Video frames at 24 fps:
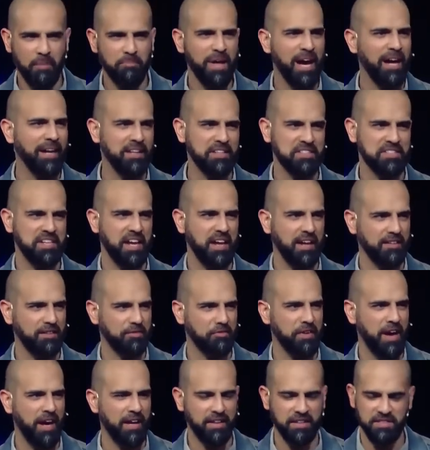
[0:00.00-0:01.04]
not as
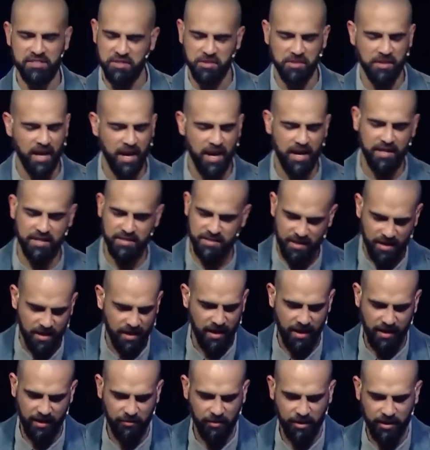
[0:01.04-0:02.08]
sanctified as you guys. All
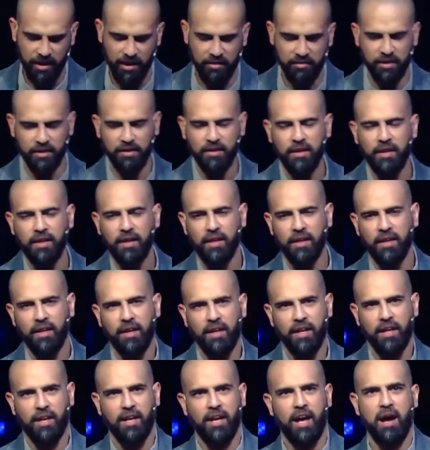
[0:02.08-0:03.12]
right, whatever.
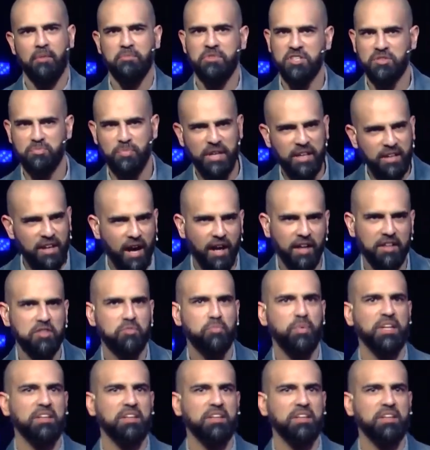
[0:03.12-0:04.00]
I'm just being honest. But